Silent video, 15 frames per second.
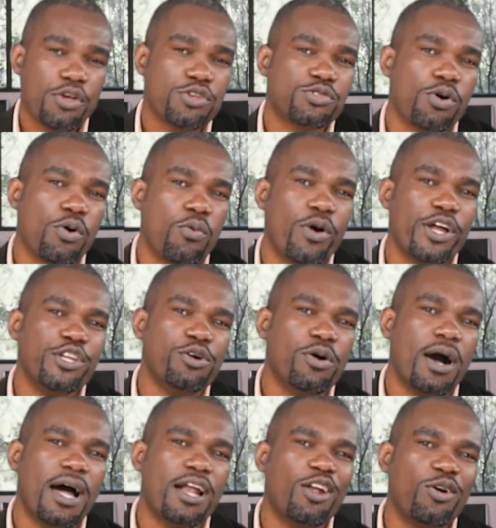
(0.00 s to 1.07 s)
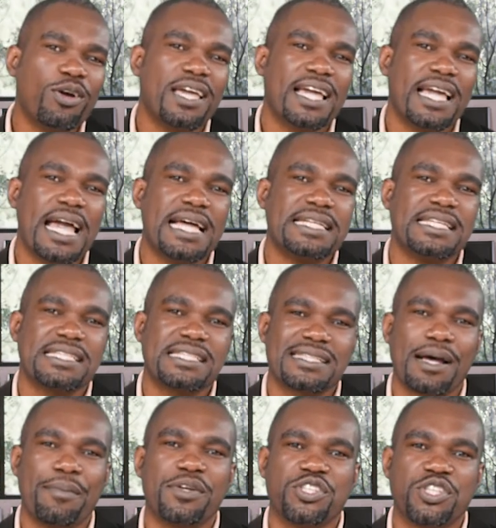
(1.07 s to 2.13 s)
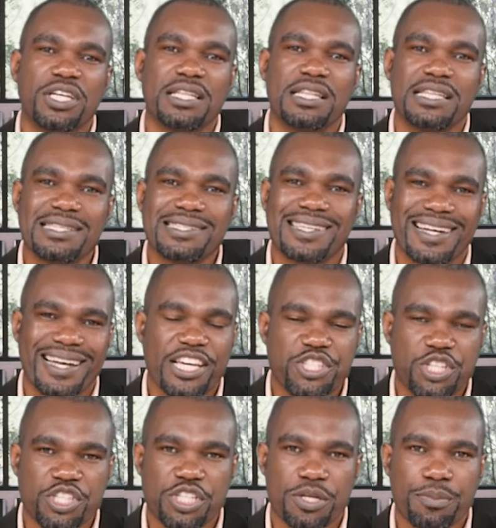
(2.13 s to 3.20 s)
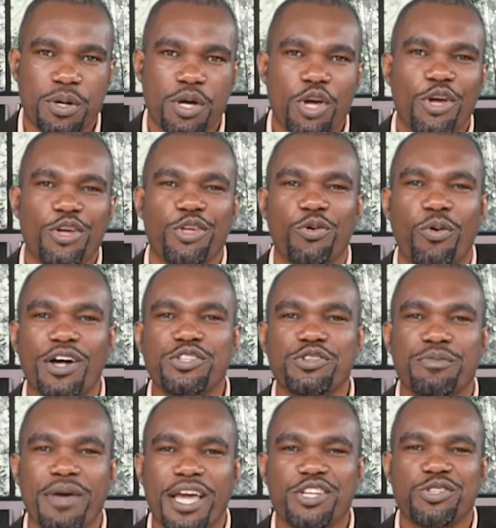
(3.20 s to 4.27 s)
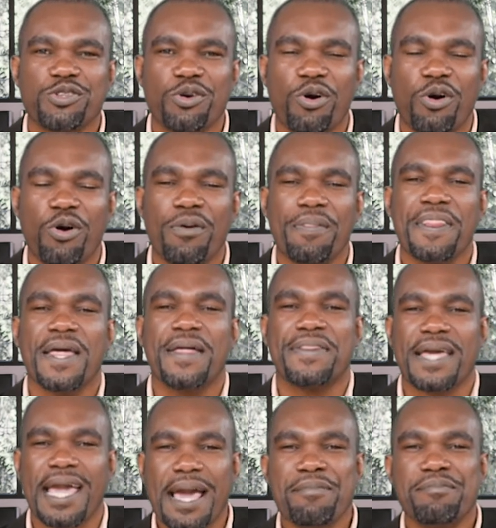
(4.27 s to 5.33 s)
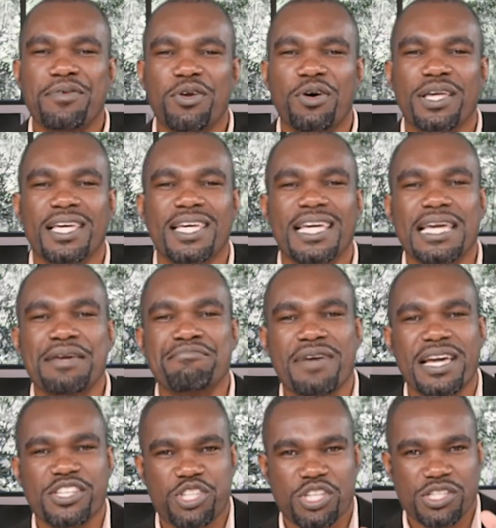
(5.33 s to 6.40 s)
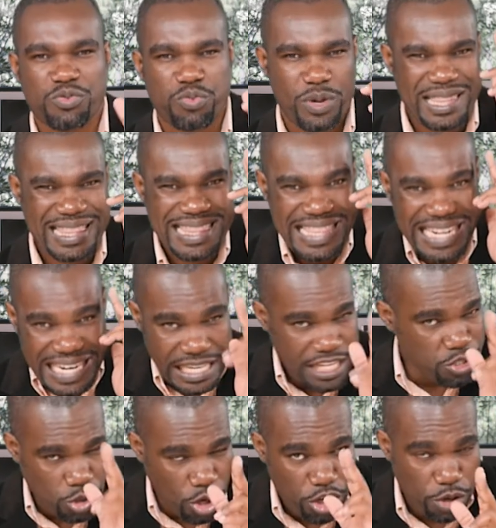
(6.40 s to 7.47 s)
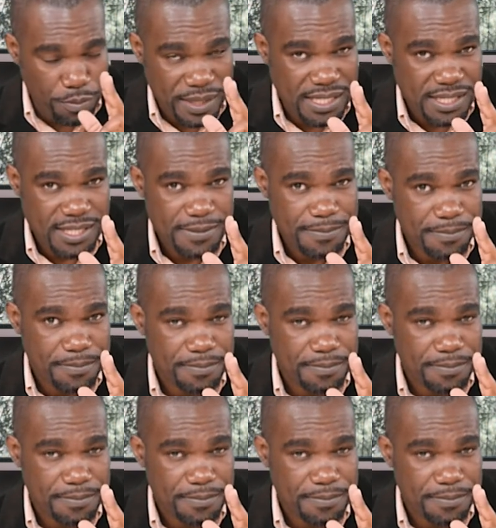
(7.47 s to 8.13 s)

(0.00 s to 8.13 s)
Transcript: So, when you are looking at establishing this relationship, you want to make sure the employee emerges with three documents